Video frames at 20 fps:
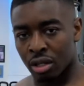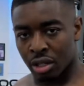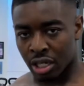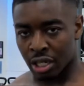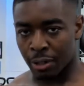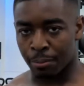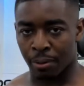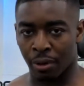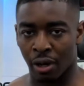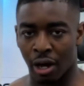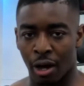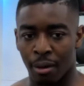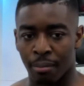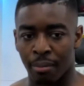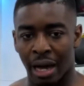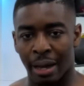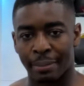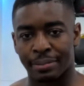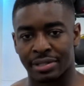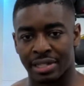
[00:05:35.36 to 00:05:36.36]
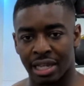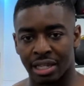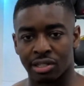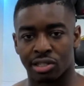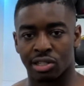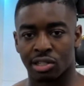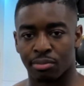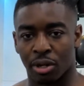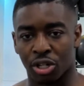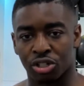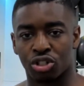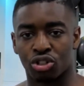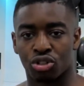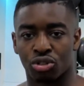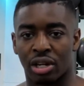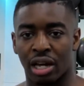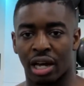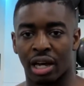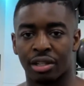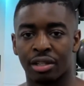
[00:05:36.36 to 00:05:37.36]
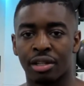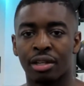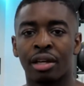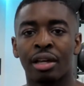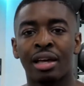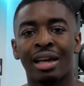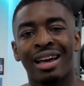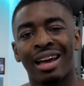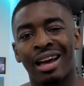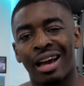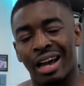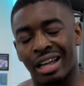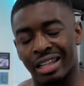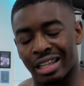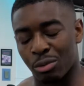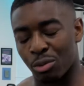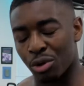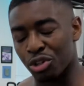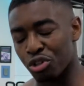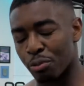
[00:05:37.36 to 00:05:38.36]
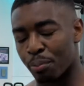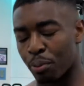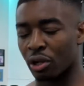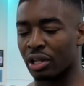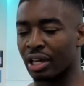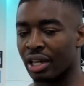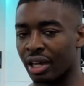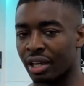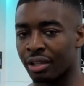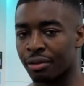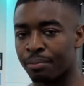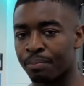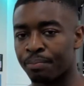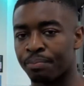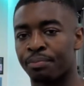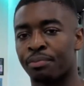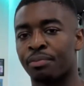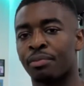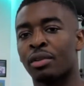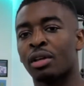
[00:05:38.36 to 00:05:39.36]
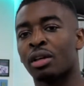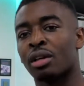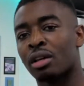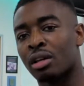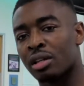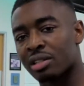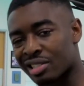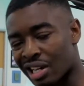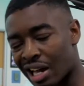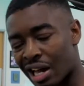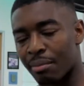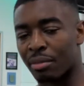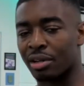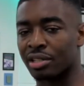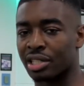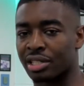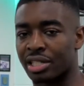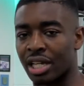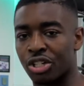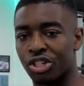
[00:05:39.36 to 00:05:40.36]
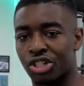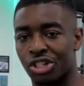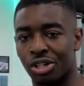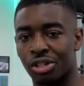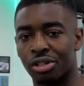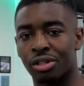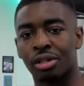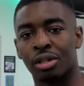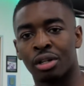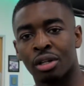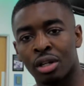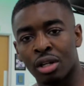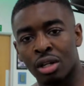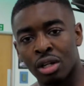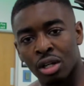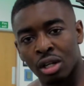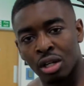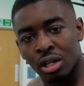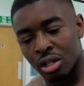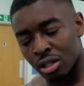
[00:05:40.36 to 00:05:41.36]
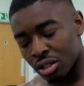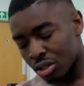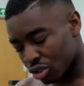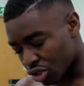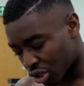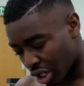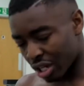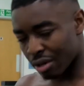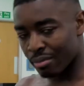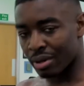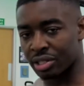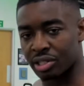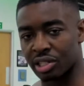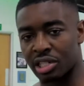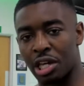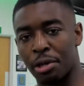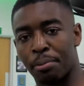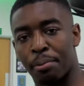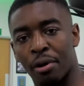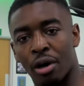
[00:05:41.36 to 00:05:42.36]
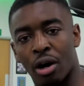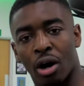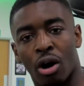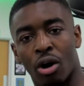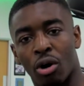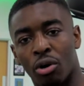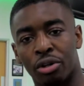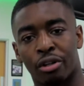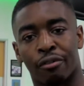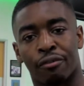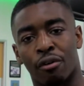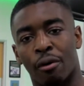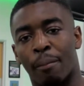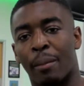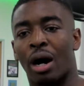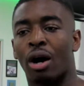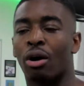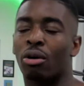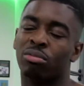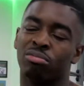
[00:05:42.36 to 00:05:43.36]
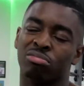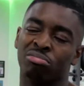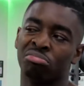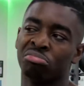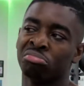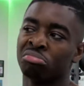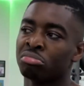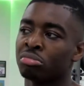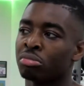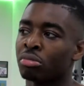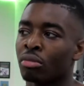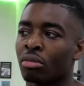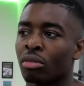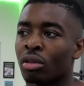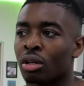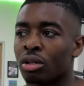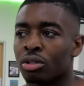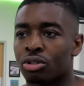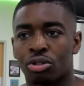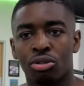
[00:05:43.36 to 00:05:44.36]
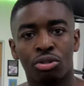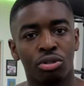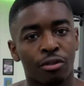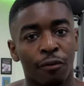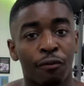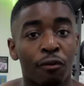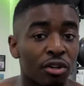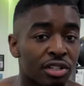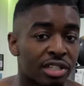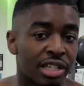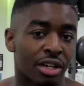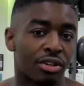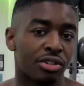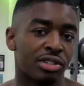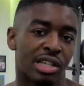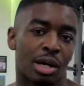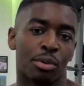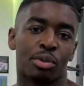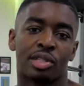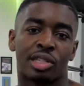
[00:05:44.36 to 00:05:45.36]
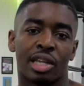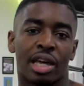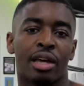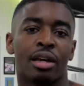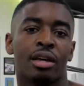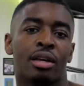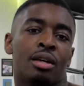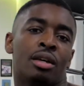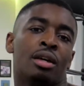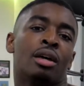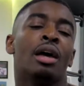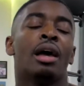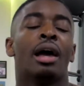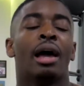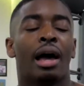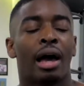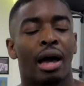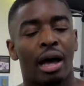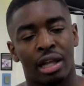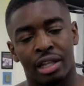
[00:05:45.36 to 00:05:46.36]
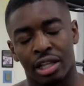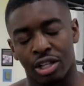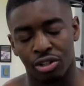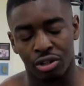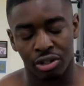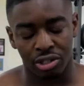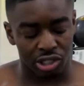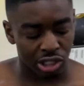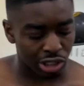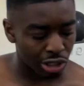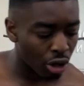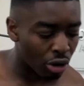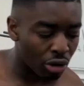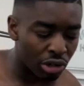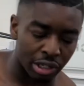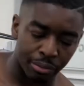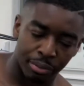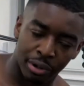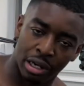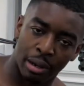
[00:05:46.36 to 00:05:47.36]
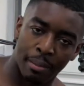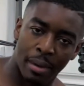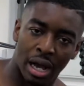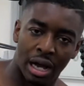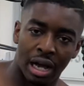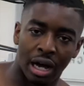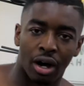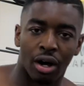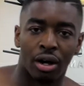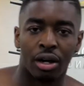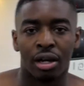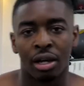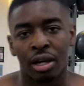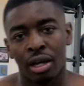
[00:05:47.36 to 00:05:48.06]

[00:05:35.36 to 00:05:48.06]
keep your abs tense as much as you can, and then when you pull it in, time under tension, try your best to keep it hold for about 2 to 4 seconds, I would say, and then you slowly bring it back out,